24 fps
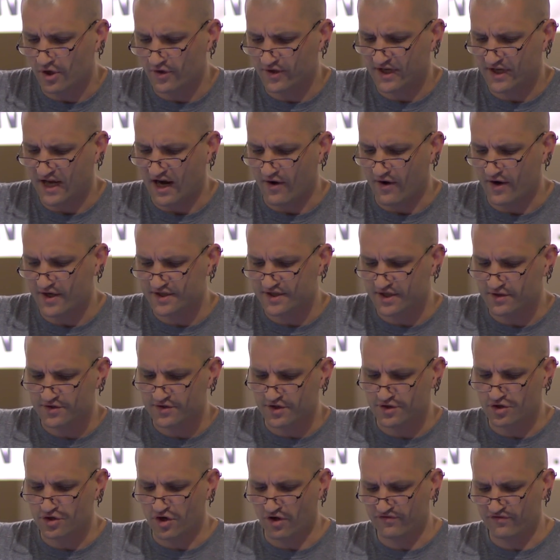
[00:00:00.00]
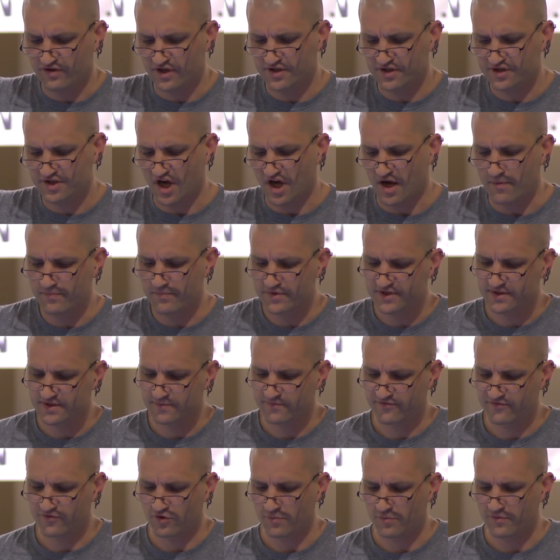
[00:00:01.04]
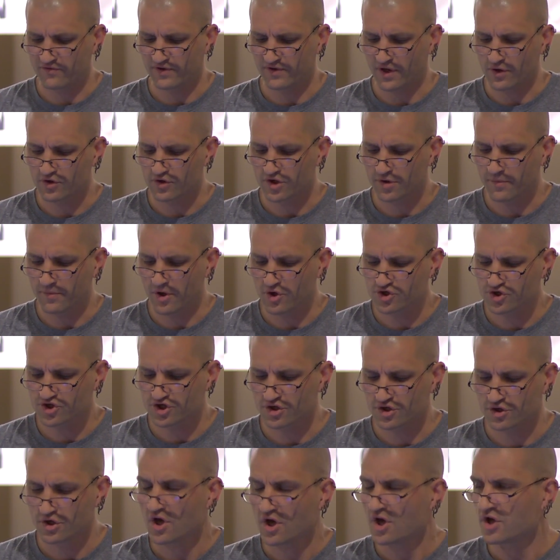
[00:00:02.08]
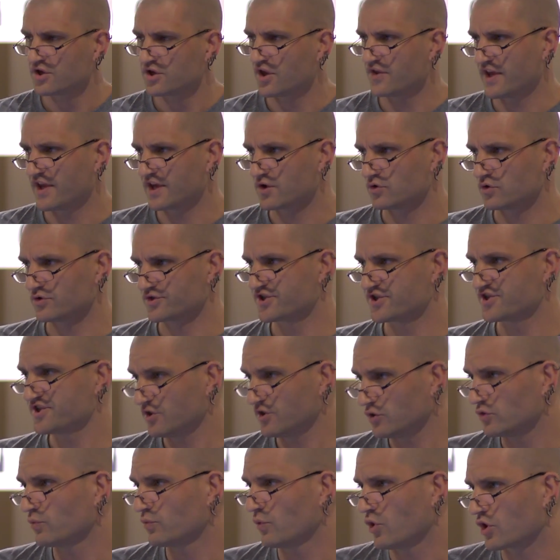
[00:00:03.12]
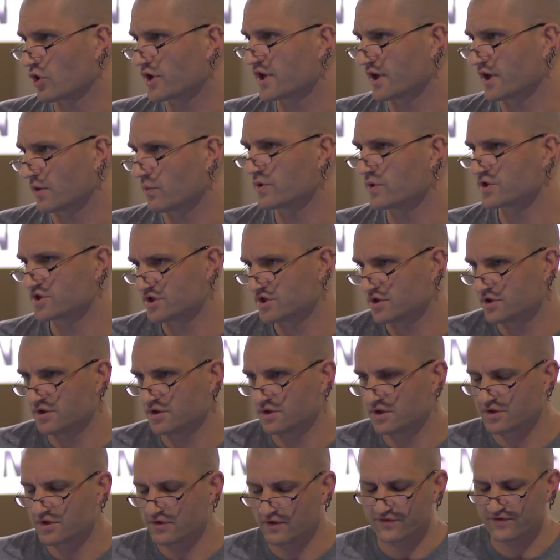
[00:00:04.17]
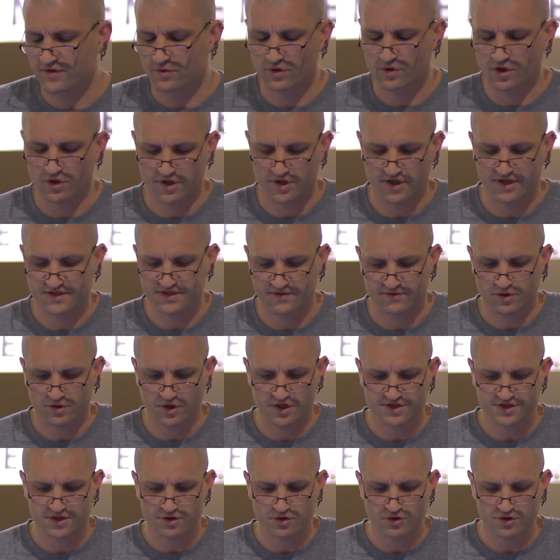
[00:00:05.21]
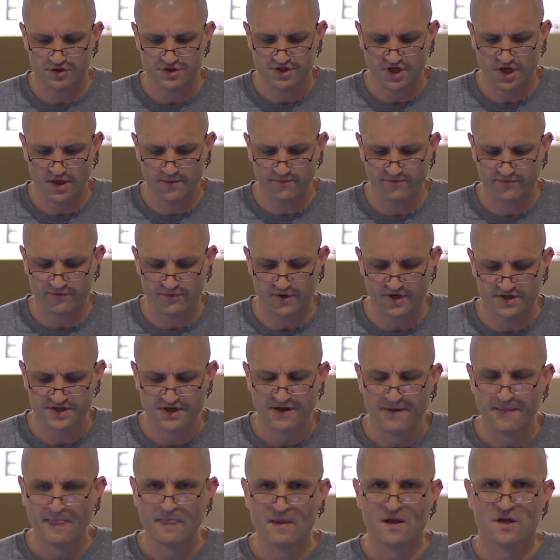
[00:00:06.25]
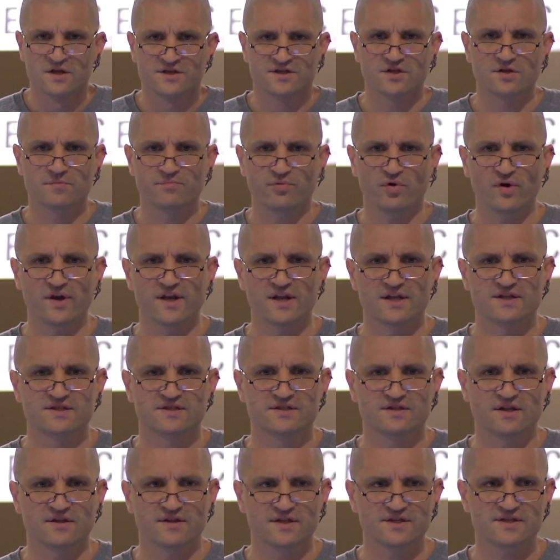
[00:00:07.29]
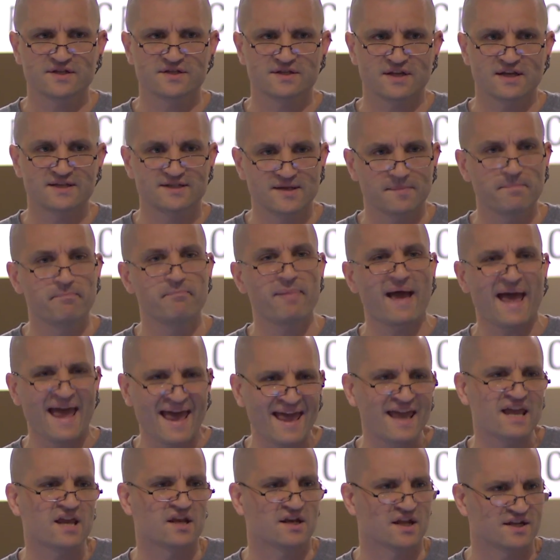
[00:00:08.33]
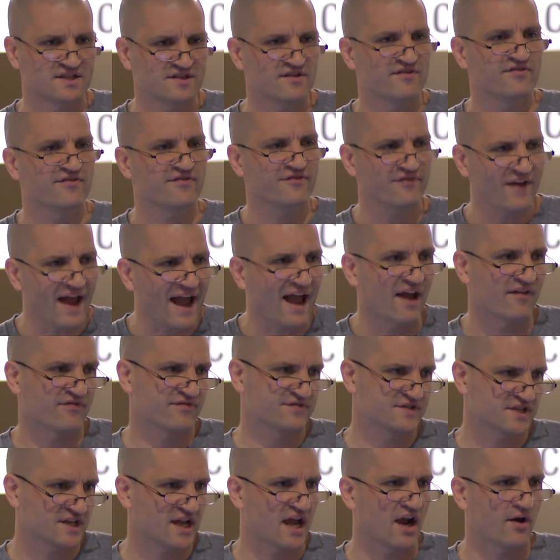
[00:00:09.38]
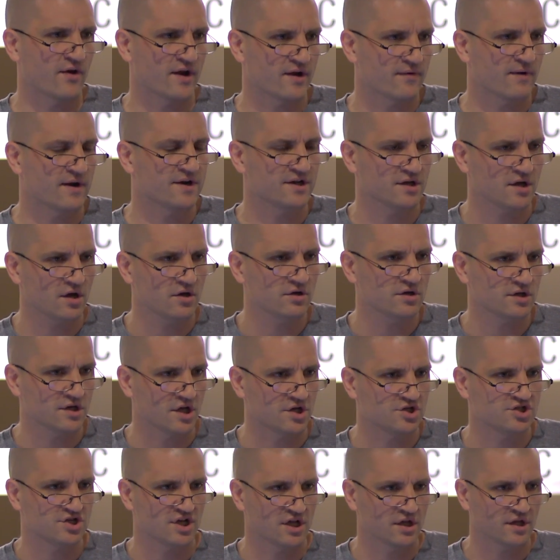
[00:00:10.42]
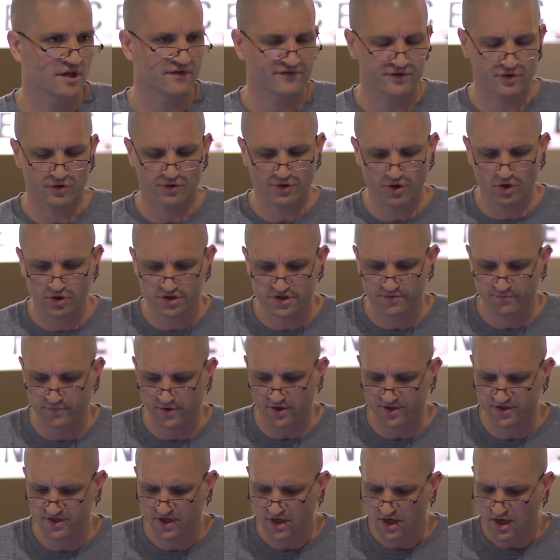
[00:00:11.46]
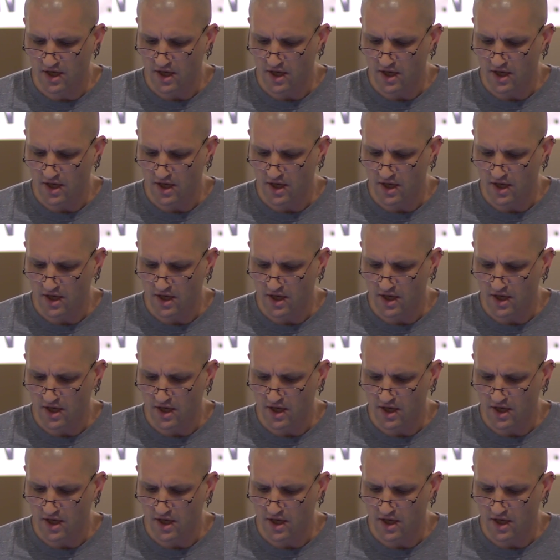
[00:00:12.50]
on the carrier to use a novel and cumbersome form of locomotion that they call stilt walking, which, if you look at it, it's a good term for it. So the point is that it's a pain, it's a faff to carry around a coconut shell if you're an octopus.